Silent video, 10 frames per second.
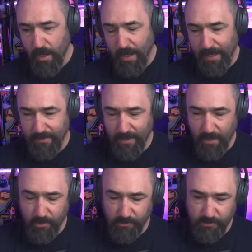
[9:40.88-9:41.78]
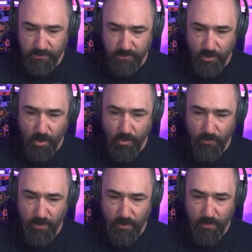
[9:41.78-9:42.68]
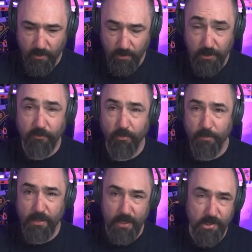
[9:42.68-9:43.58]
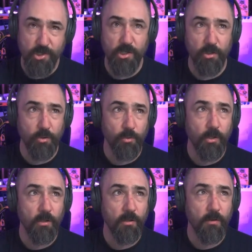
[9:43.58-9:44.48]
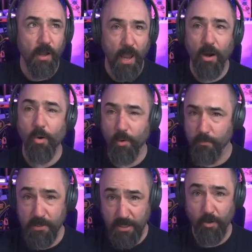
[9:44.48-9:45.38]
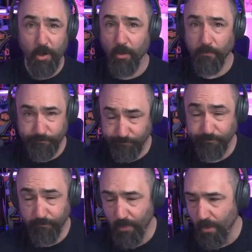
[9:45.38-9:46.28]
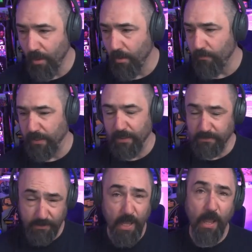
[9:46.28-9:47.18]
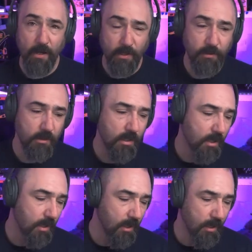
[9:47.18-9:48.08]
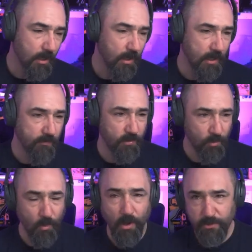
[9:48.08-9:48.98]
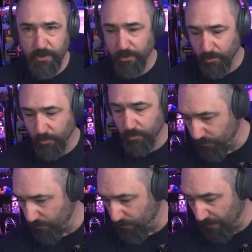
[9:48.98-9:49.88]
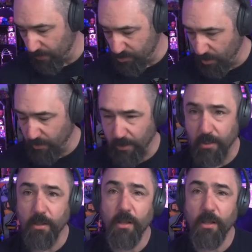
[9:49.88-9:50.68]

and there's all the government issued heroin material. Because in Canada, if you want to be a junkie,